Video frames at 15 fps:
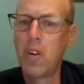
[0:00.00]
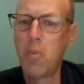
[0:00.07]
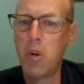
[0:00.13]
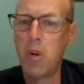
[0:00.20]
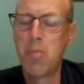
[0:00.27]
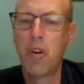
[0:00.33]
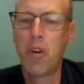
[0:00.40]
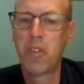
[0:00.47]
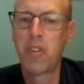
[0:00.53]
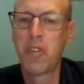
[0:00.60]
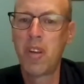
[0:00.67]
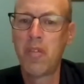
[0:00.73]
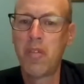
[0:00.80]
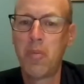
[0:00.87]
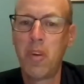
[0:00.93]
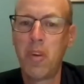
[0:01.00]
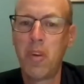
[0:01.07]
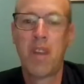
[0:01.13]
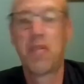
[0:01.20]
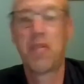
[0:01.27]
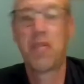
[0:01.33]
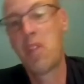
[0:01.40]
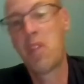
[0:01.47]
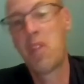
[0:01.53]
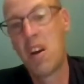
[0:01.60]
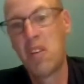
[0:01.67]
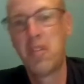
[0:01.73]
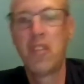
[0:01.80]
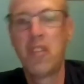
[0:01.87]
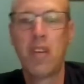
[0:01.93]
were positive, which left them without a
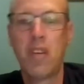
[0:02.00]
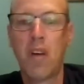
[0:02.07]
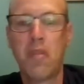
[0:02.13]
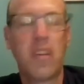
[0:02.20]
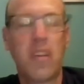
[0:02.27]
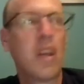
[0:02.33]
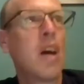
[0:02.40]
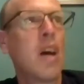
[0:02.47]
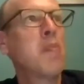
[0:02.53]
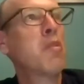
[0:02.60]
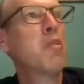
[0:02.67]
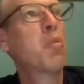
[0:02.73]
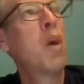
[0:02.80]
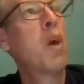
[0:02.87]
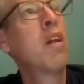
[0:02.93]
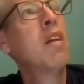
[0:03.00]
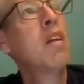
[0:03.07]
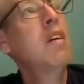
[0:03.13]
physio for the game as well.